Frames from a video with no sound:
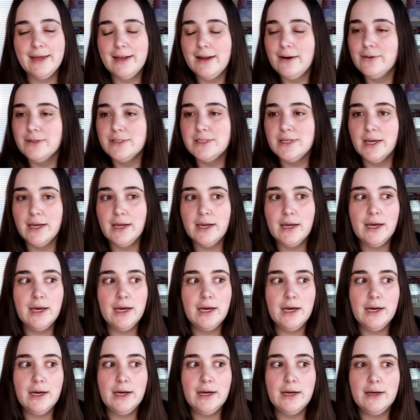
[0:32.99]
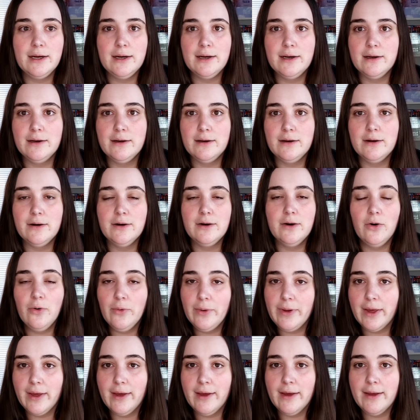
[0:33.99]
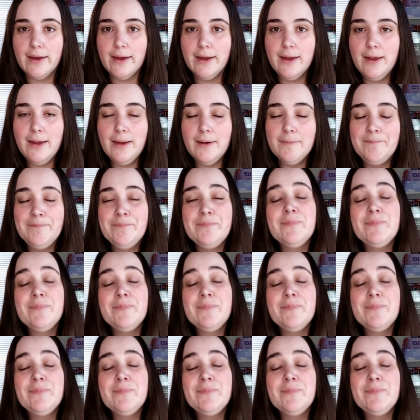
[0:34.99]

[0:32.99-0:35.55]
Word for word: And I was like, okay.